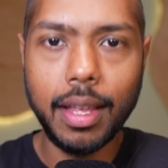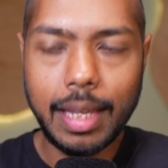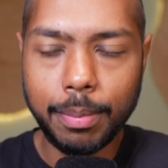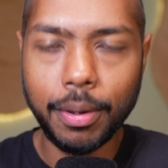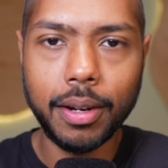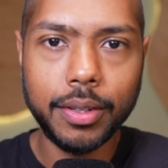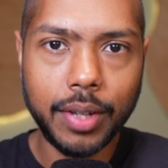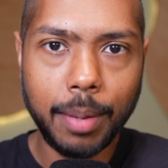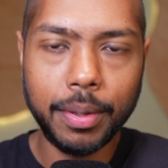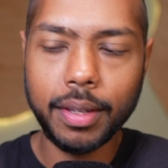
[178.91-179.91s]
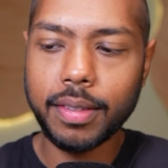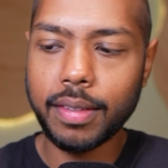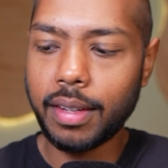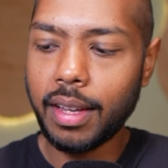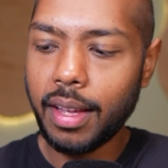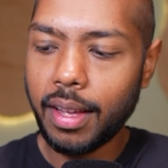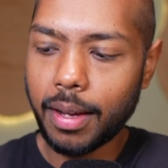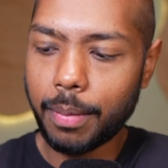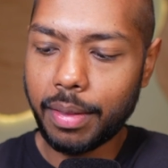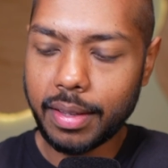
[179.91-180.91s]
epochs or epochs, and
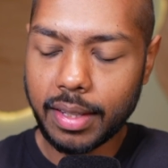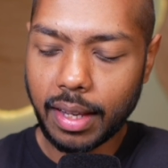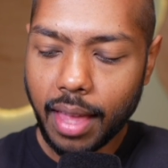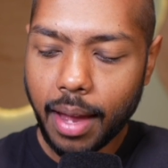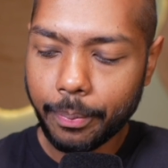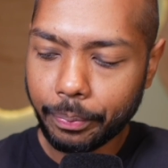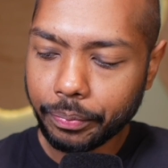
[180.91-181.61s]
things like that.